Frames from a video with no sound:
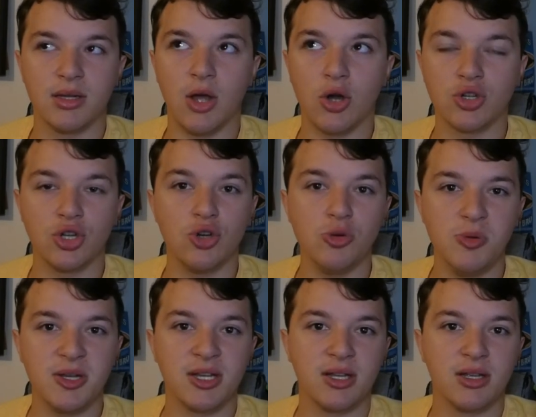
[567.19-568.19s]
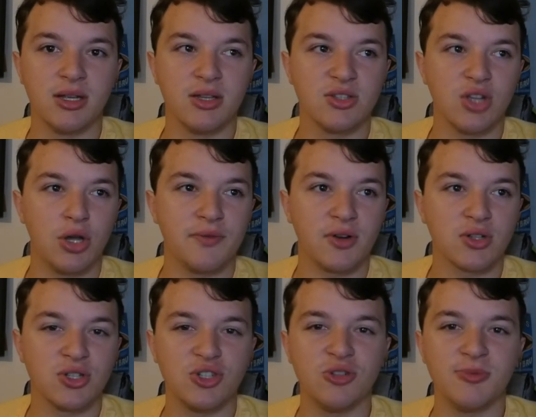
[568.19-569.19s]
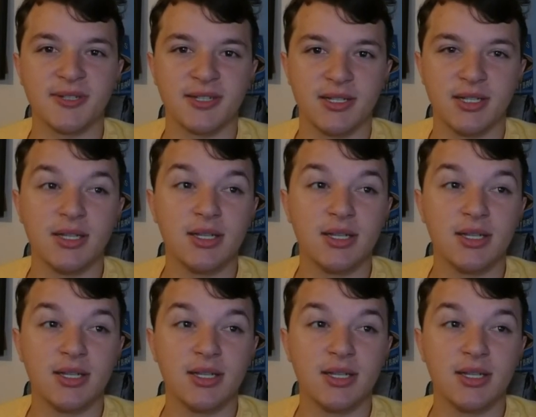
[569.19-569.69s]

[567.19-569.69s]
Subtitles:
October. Start of October.